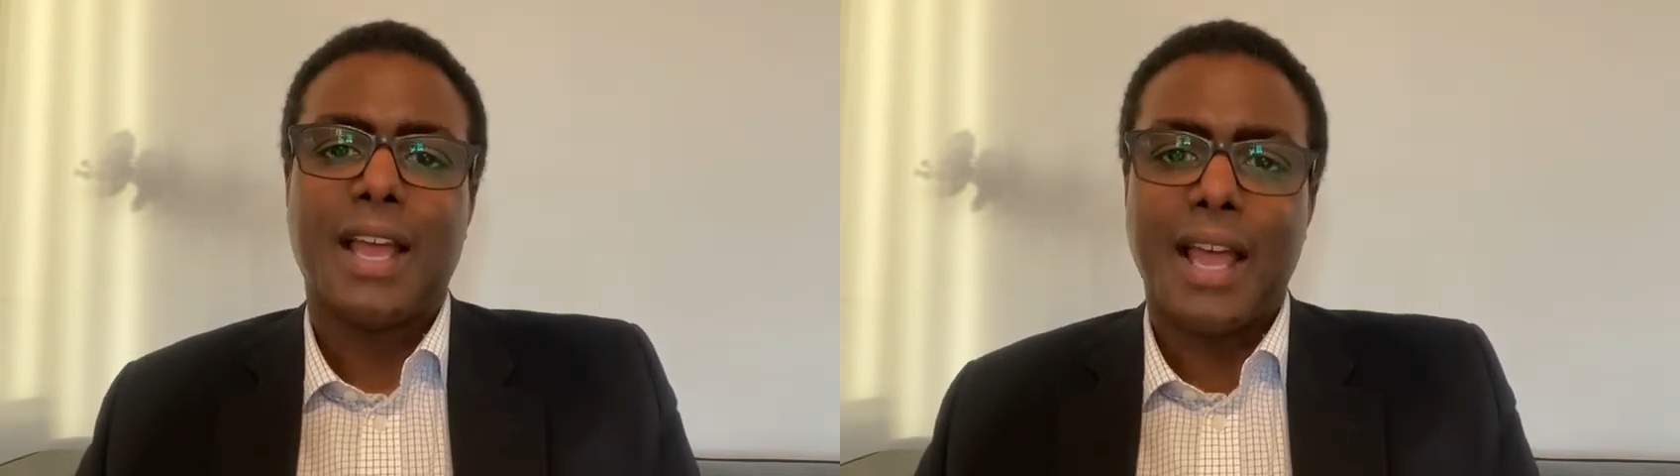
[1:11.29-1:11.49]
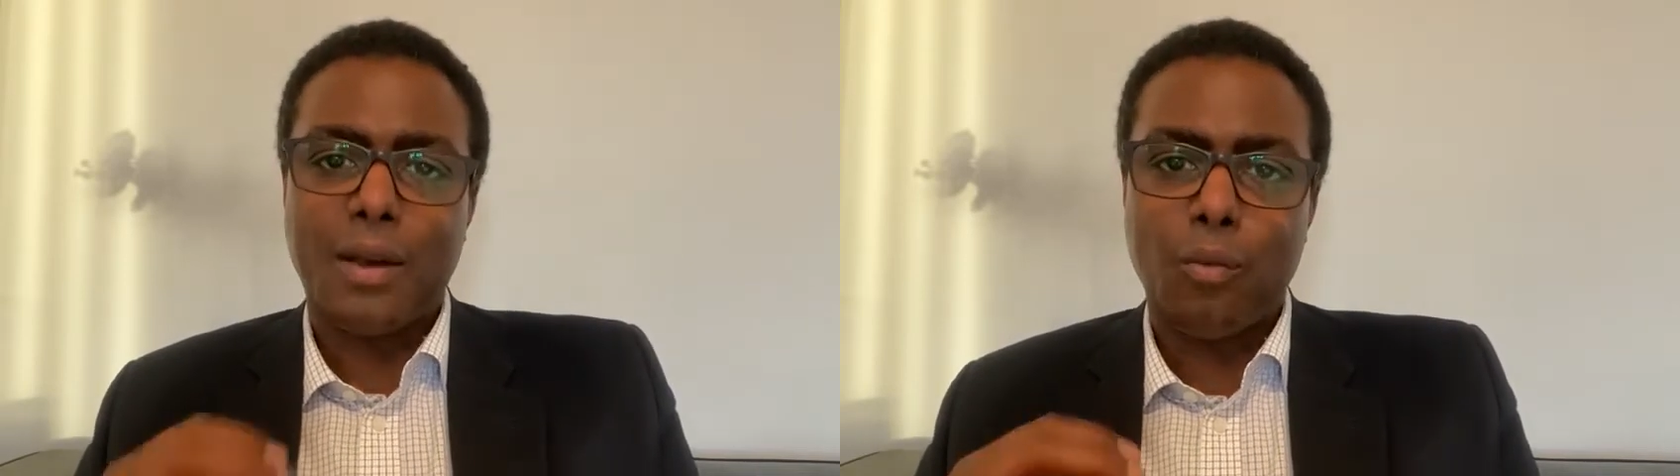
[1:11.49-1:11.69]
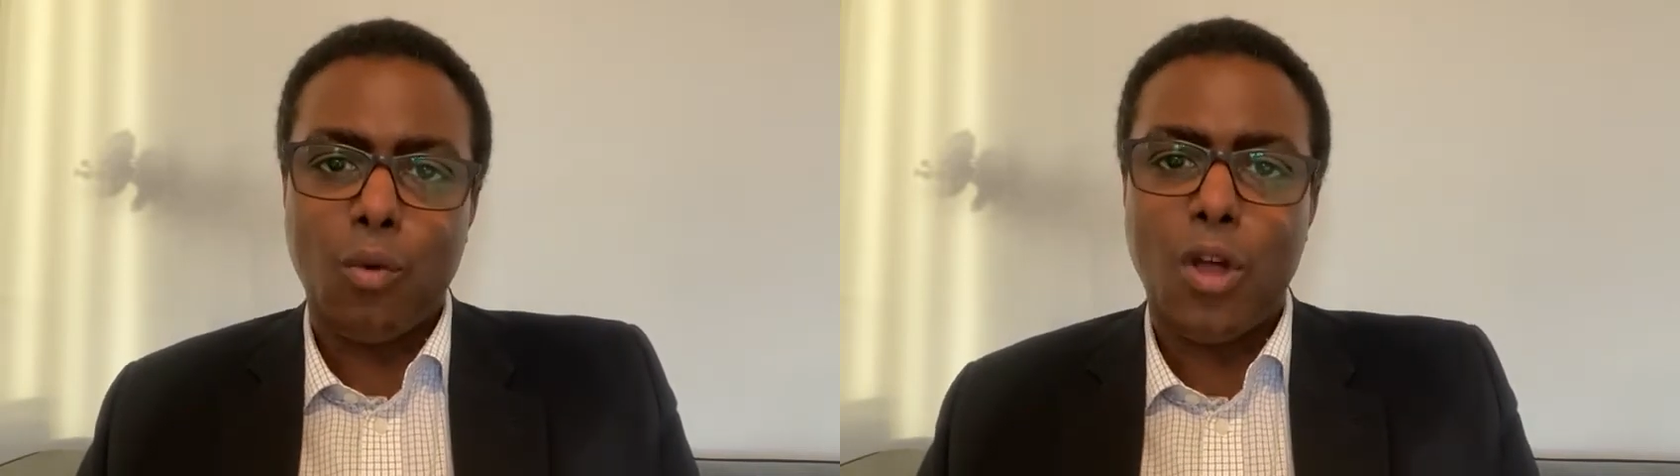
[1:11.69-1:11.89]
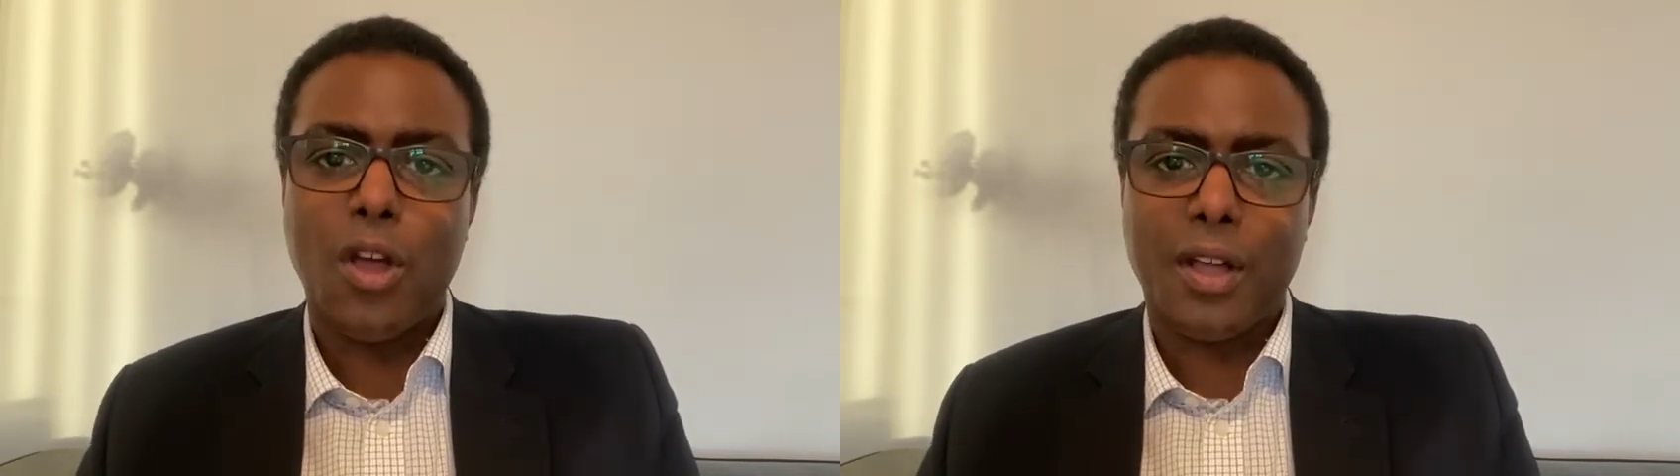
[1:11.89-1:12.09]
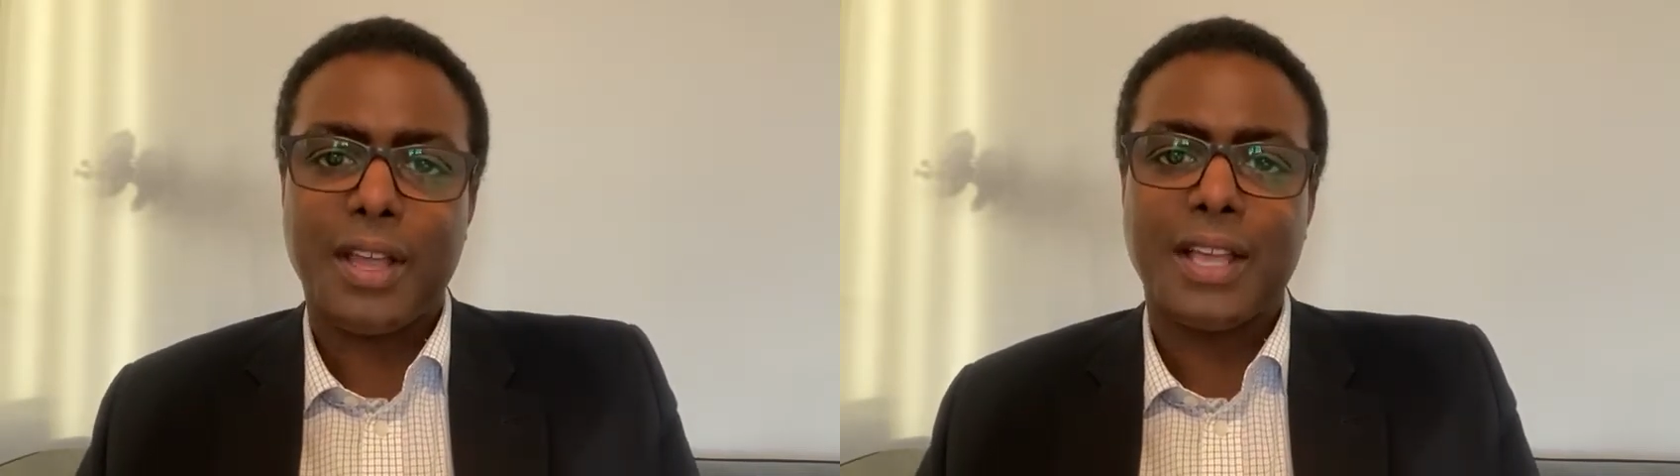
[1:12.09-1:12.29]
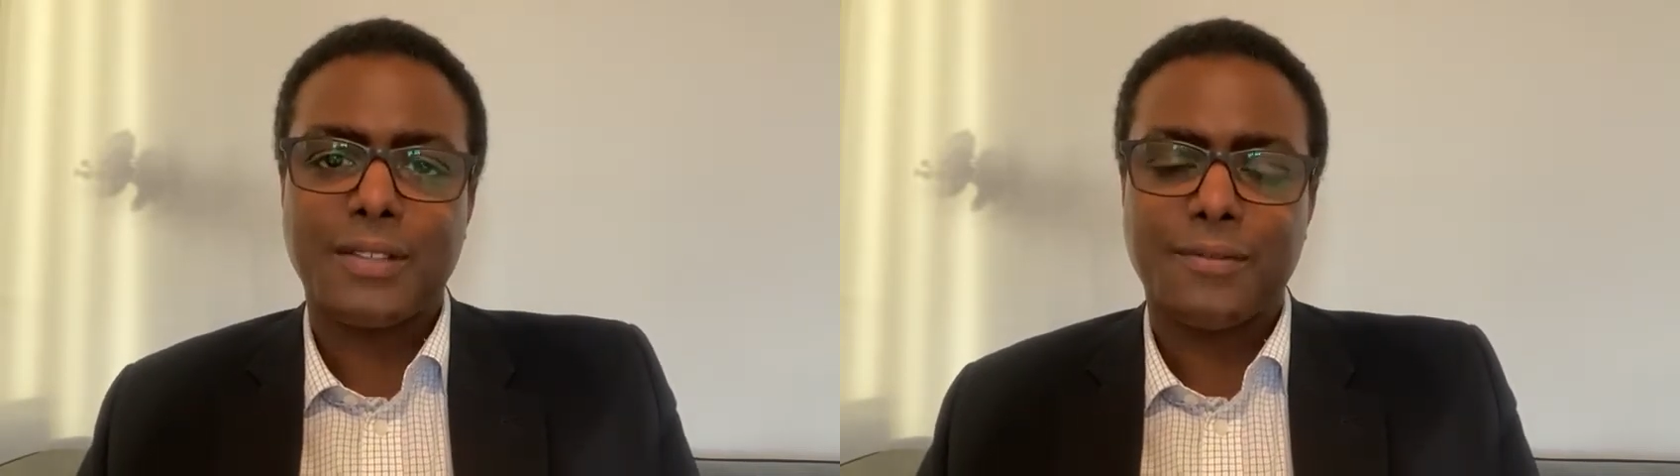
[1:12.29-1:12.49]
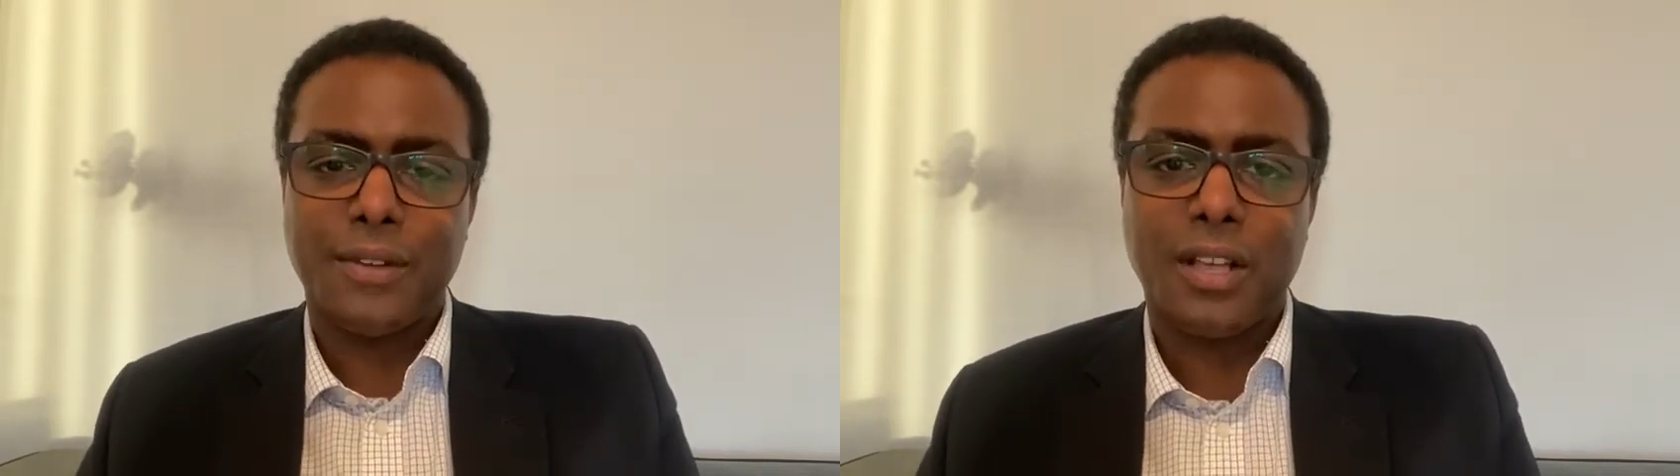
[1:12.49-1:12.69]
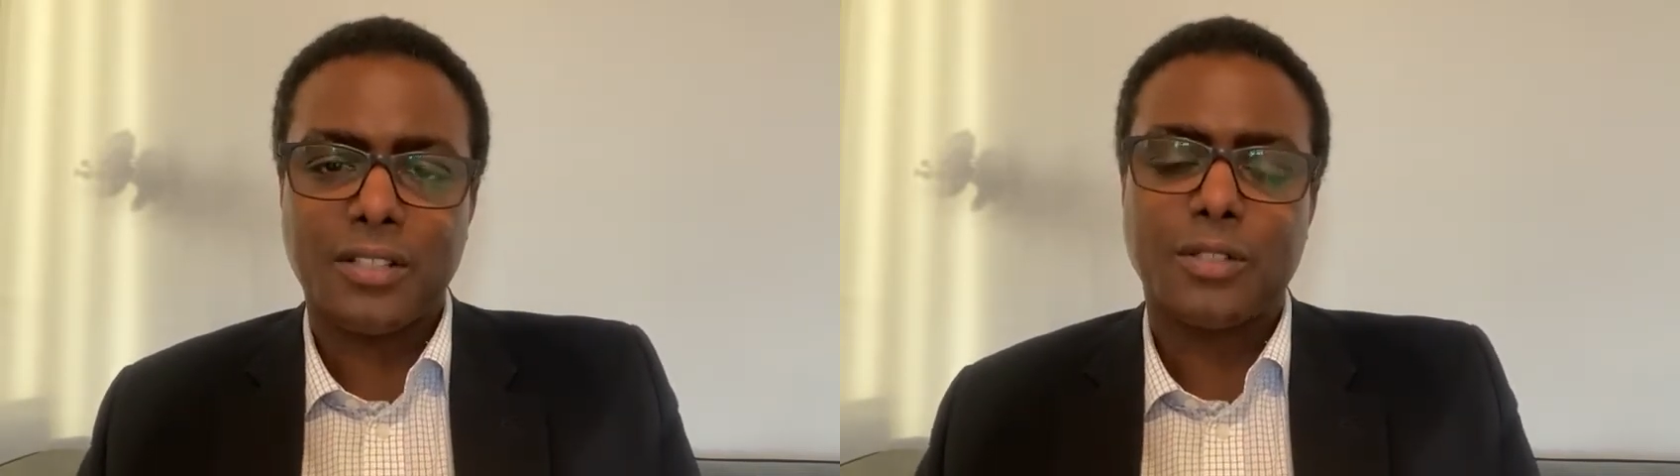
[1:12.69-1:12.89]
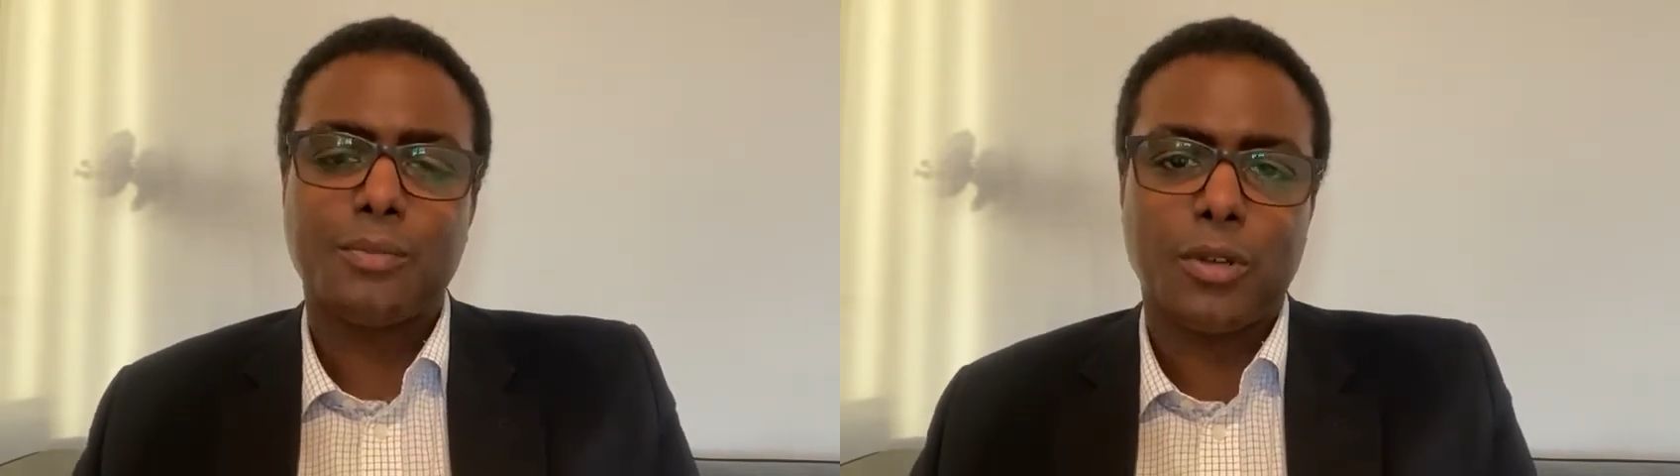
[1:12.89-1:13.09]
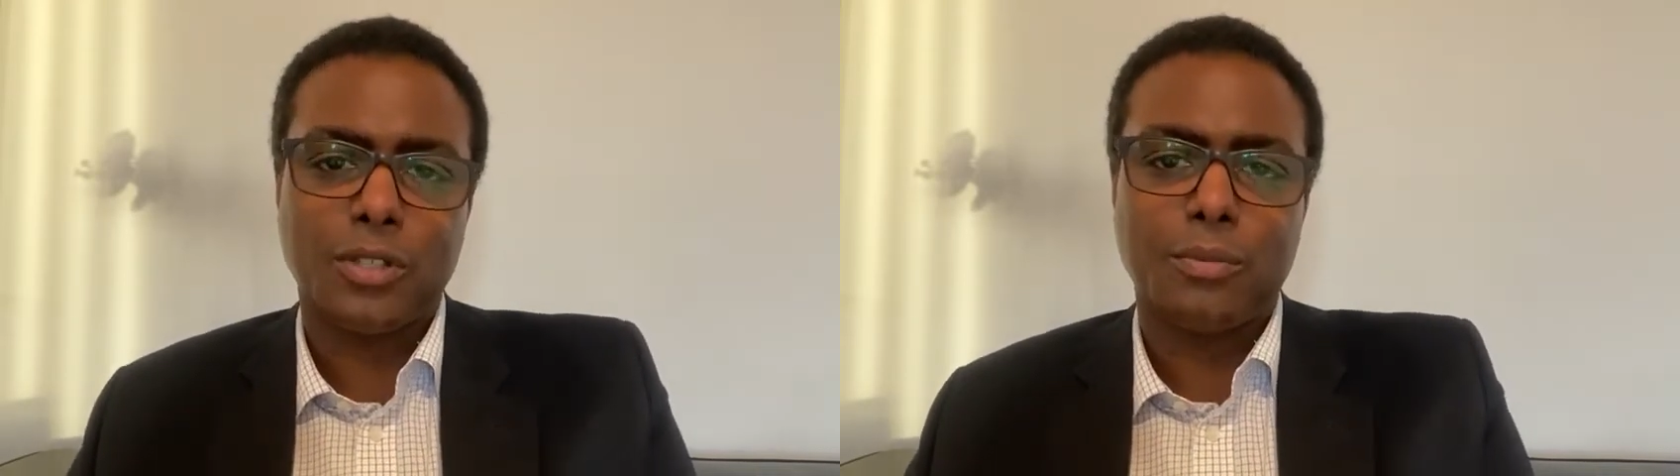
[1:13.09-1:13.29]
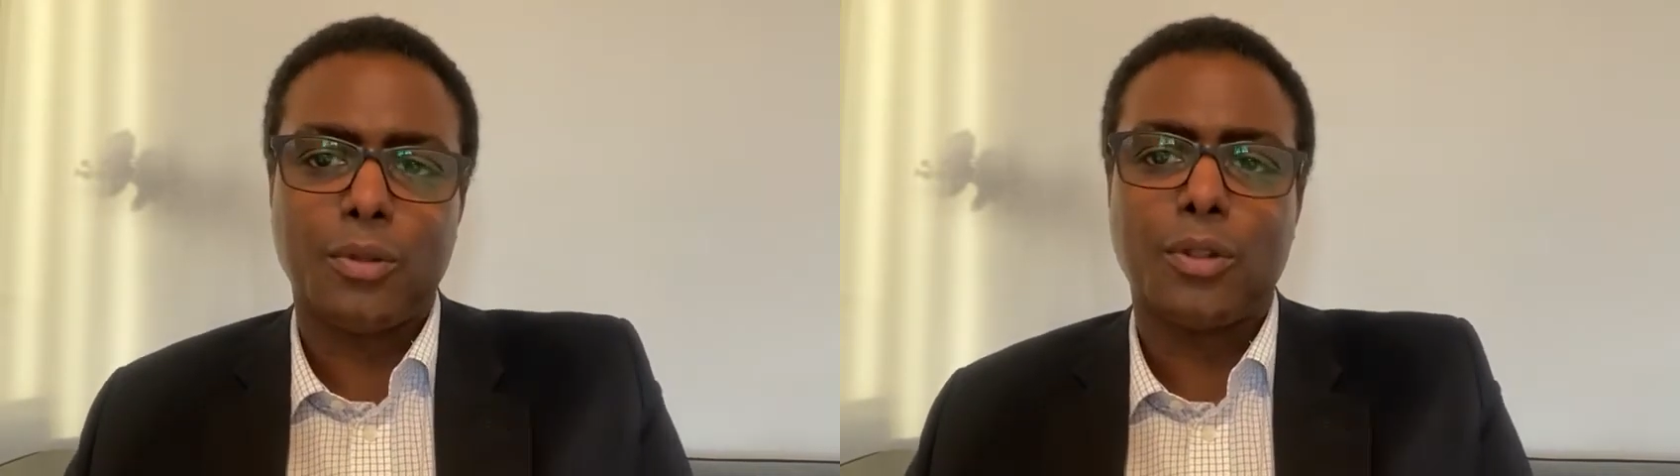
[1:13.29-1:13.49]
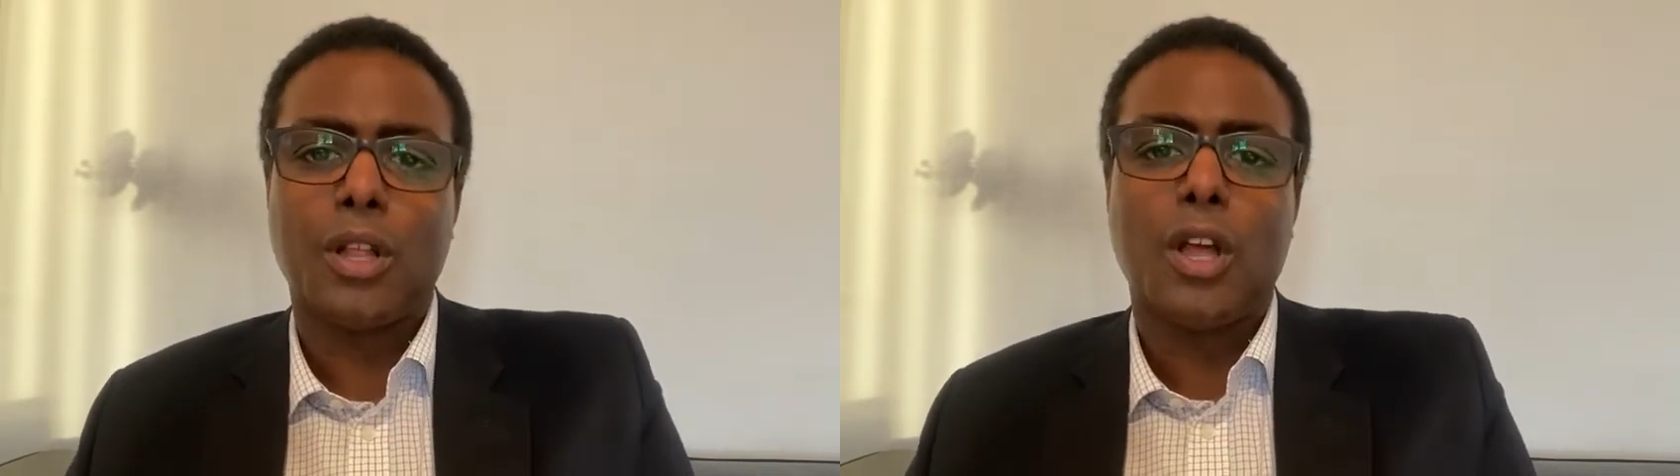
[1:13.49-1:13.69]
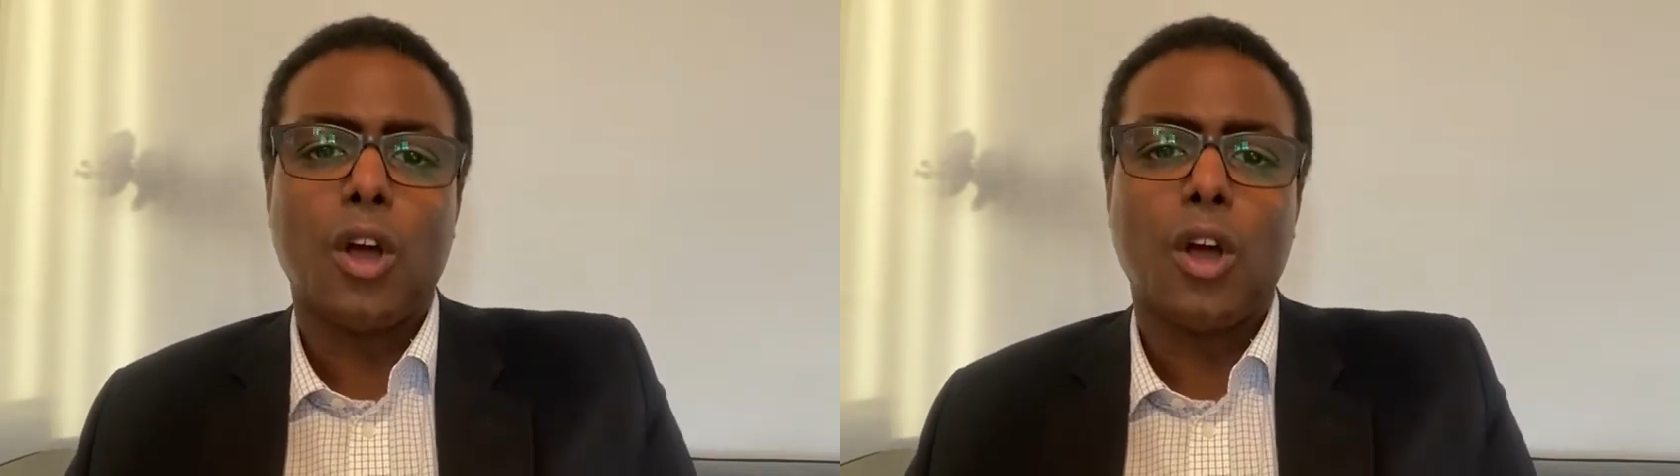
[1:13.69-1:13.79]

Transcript: and work as fast as possible